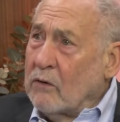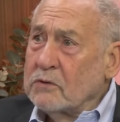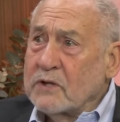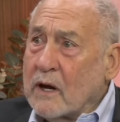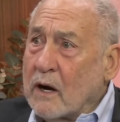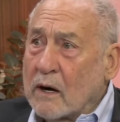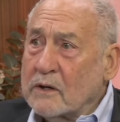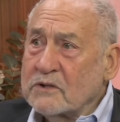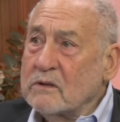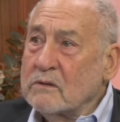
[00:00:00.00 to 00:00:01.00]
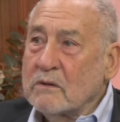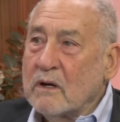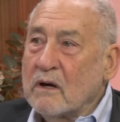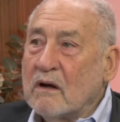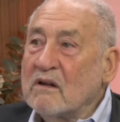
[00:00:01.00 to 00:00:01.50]
holds the cards in
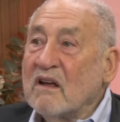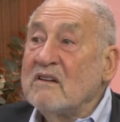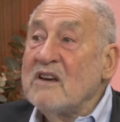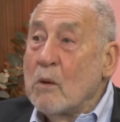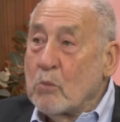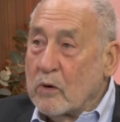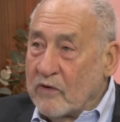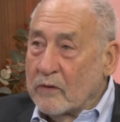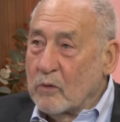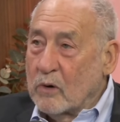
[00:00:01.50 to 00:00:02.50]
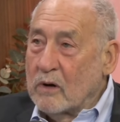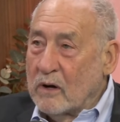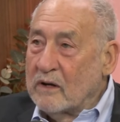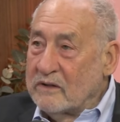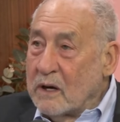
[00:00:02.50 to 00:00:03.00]
a number
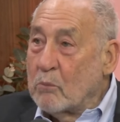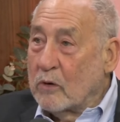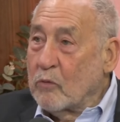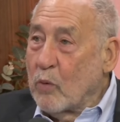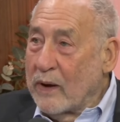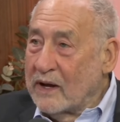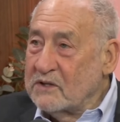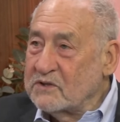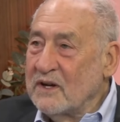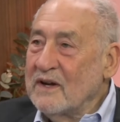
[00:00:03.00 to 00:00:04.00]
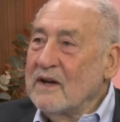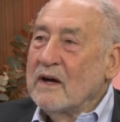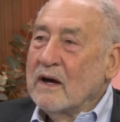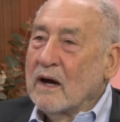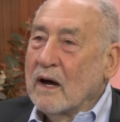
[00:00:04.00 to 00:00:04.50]
of ways.
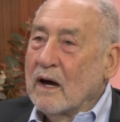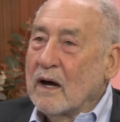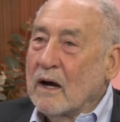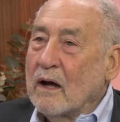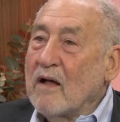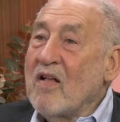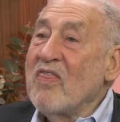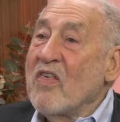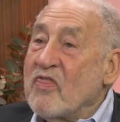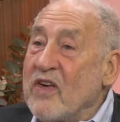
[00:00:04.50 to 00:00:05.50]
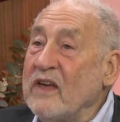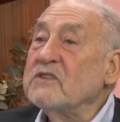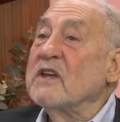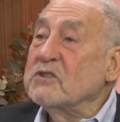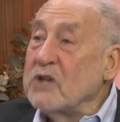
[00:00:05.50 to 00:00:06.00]
The
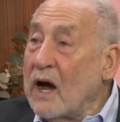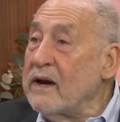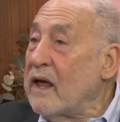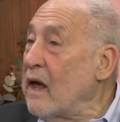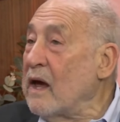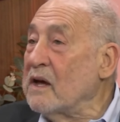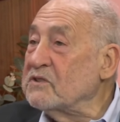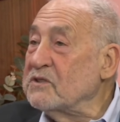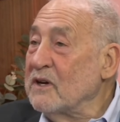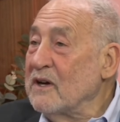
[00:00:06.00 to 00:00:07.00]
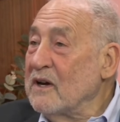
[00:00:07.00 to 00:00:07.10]
things that China has,